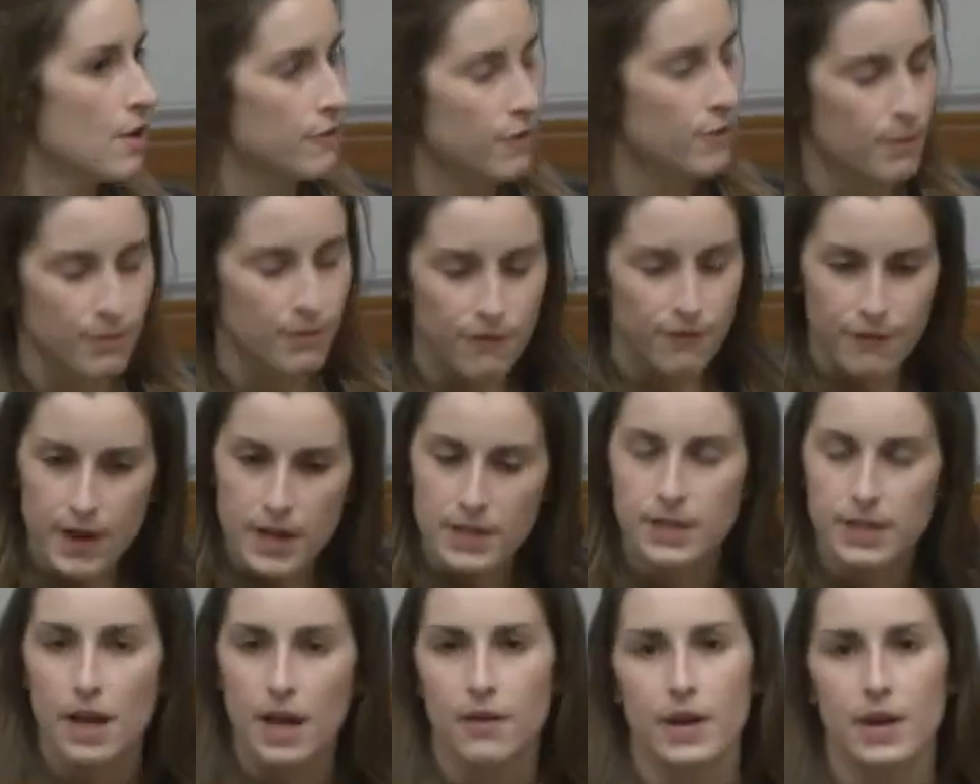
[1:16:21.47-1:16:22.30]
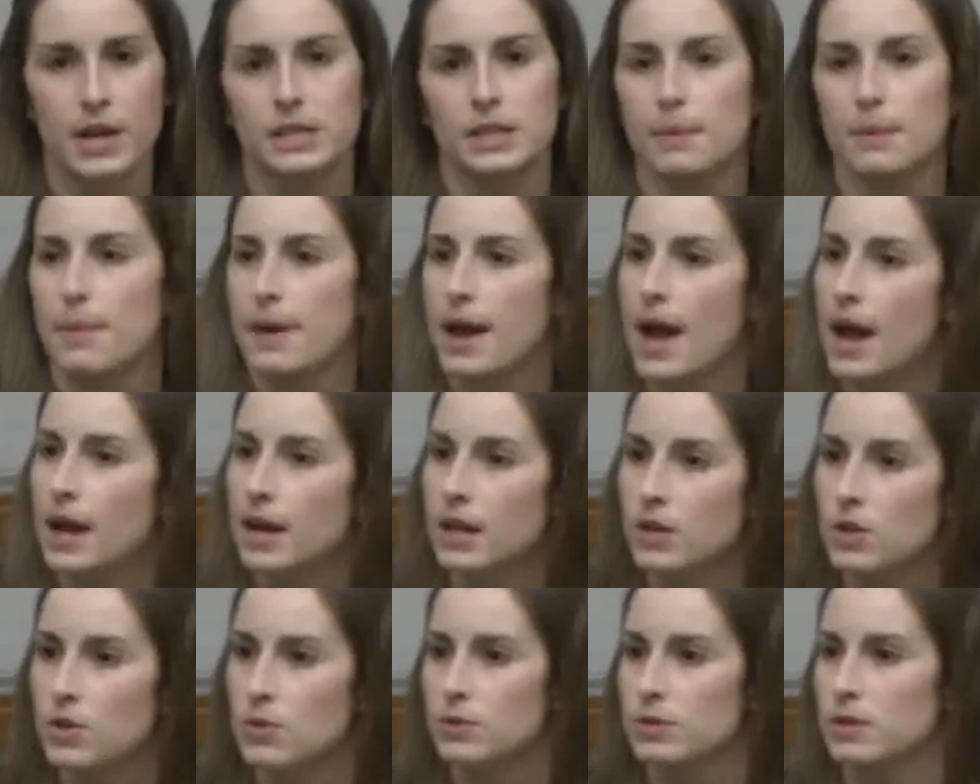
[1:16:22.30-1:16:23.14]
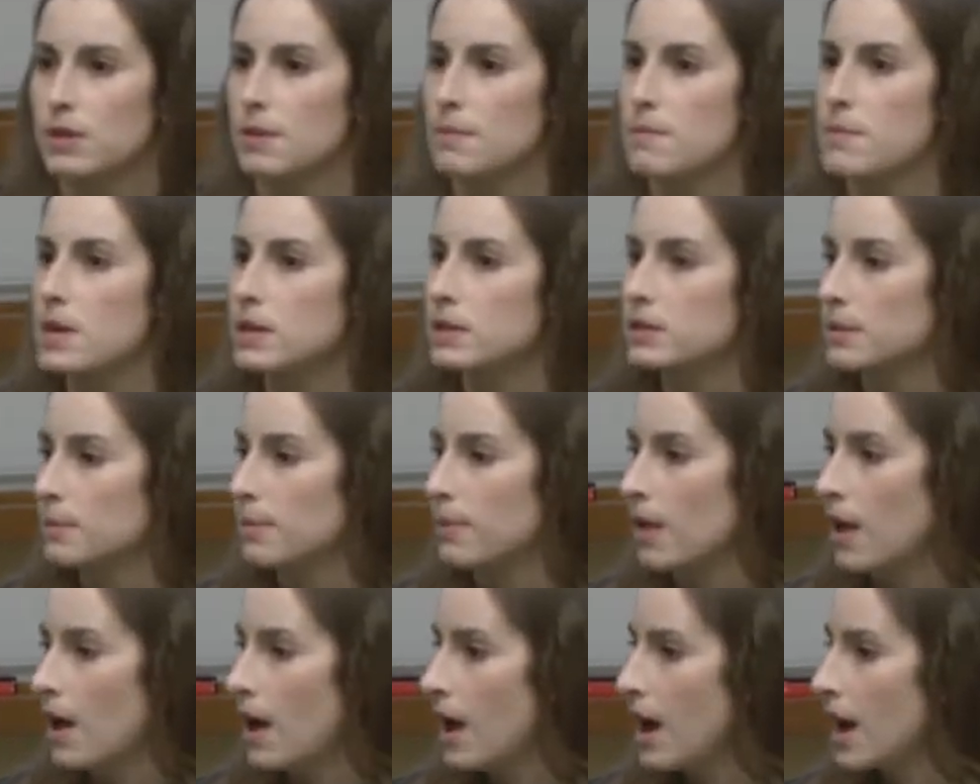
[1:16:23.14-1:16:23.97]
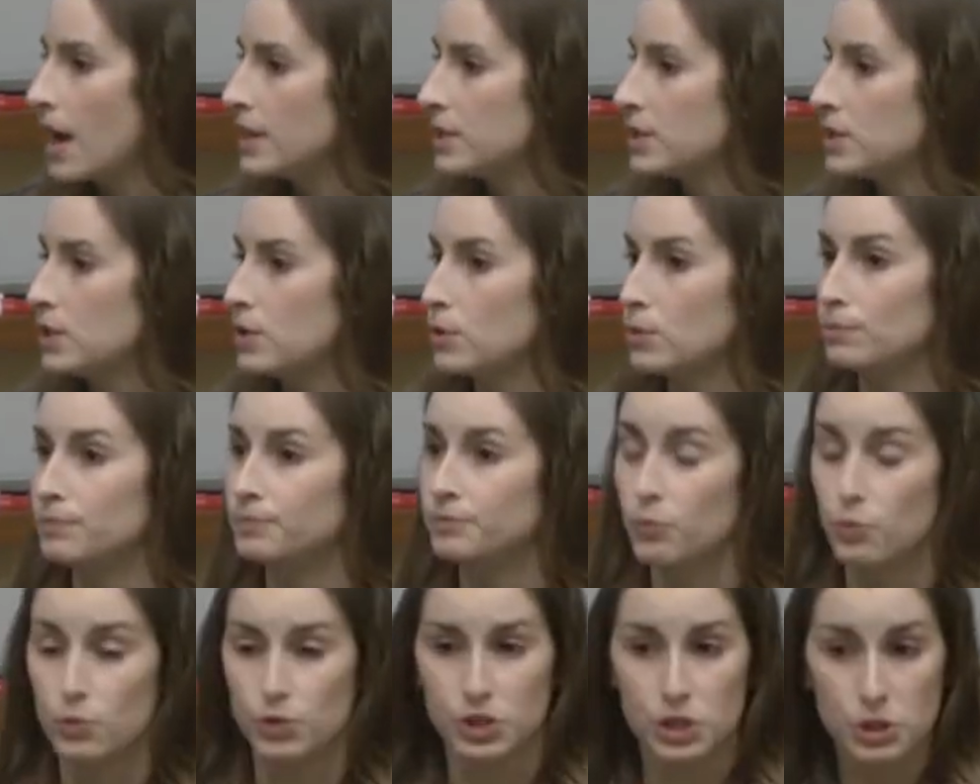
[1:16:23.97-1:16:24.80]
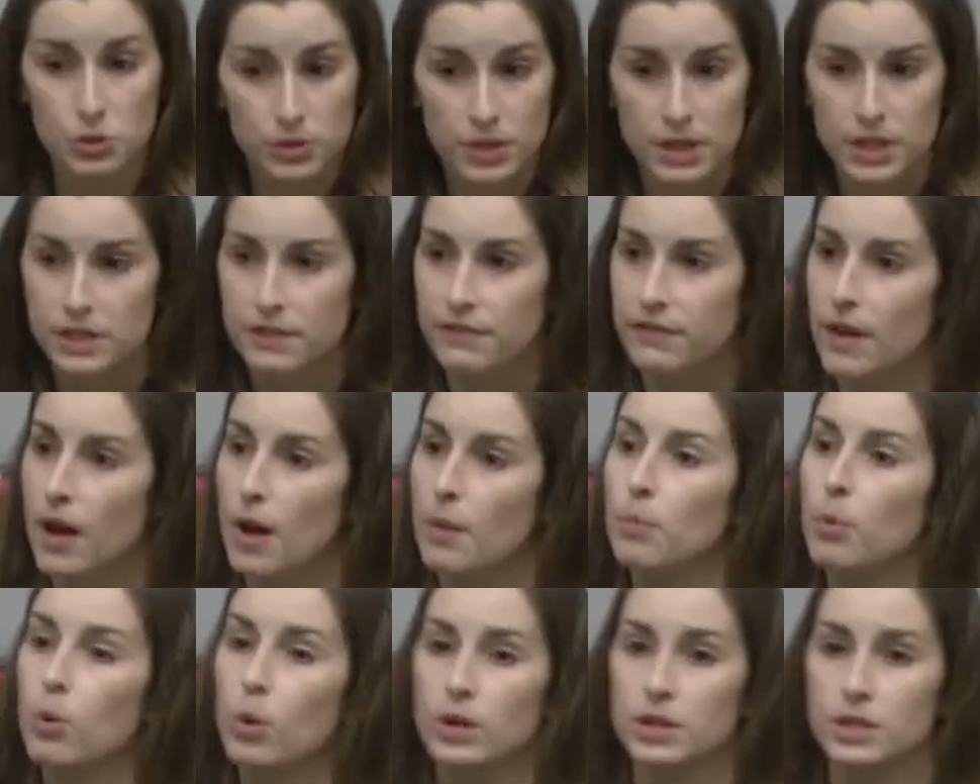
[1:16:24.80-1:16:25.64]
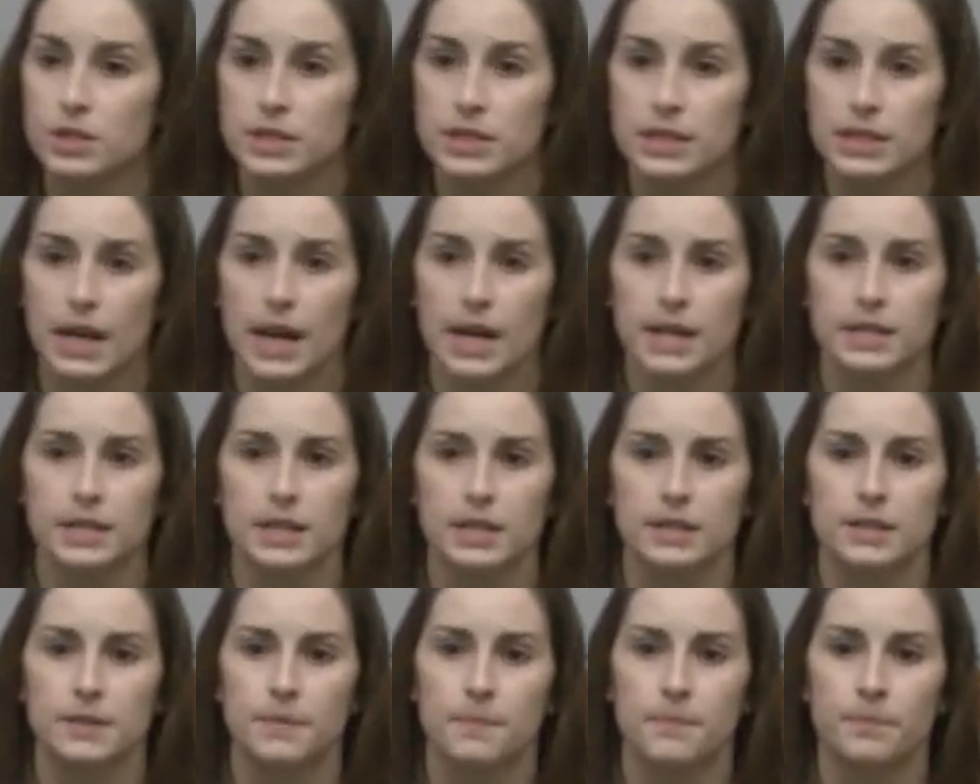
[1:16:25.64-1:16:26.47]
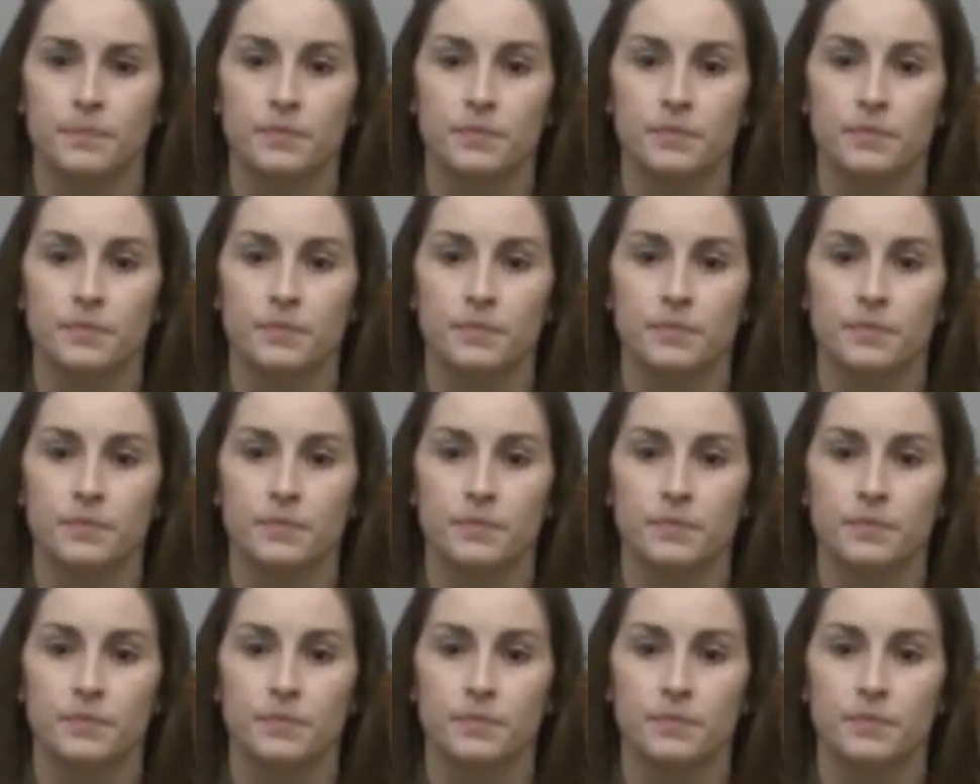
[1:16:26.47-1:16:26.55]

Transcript: from phasing out antibiotic use in the meat supply to reducing default portion sizes,